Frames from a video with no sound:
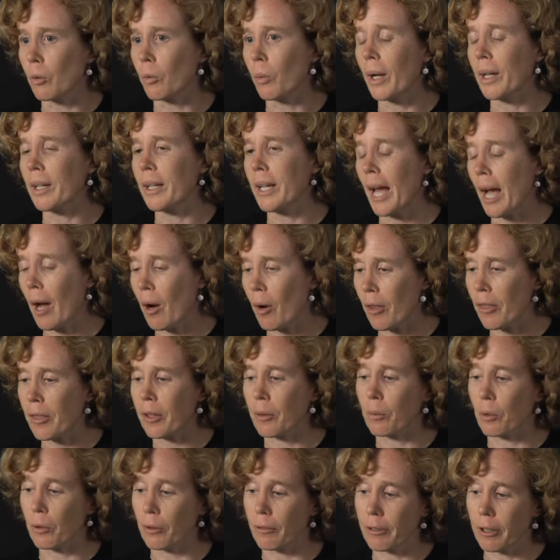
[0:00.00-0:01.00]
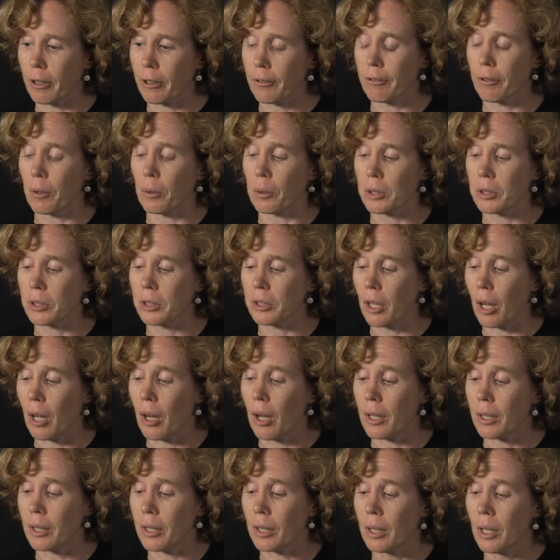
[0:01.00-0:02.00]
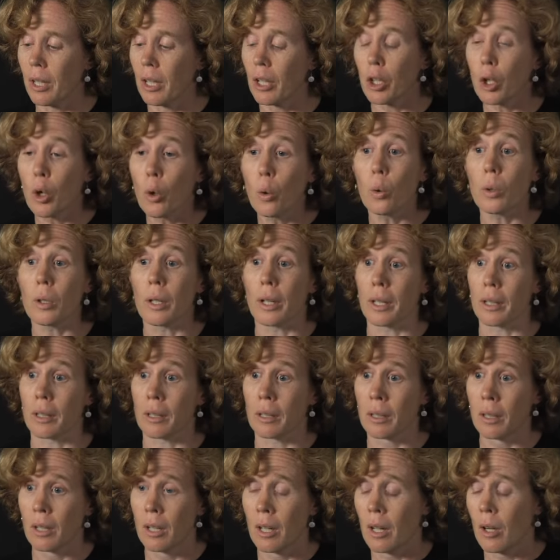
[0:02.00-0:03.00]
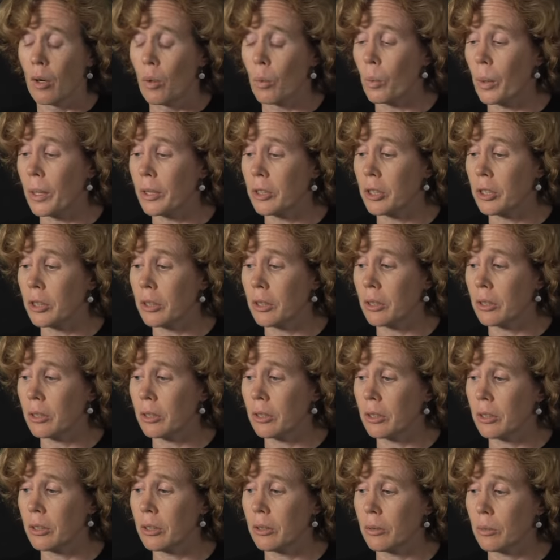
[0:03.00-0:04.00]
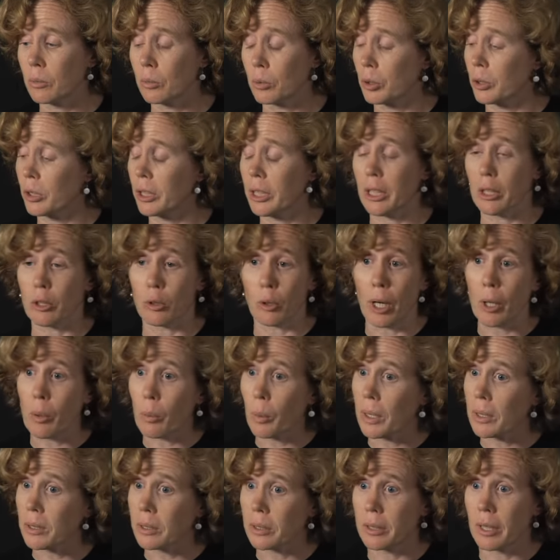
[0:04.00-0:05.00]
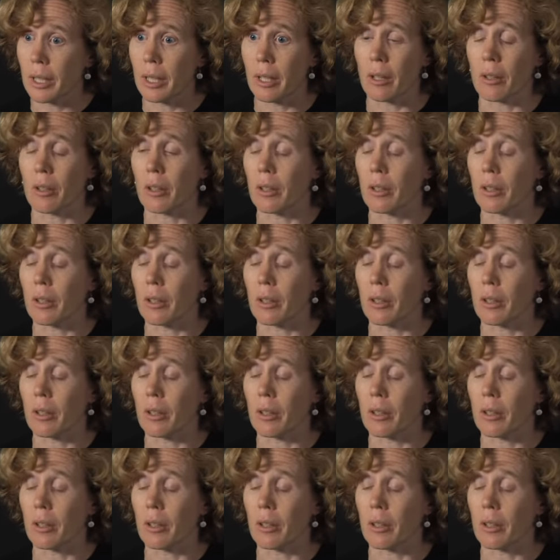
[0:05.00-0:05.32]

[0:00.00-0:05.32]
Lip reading: Right now, I think we're very focused on cooling, which is, we're seeing great wins there.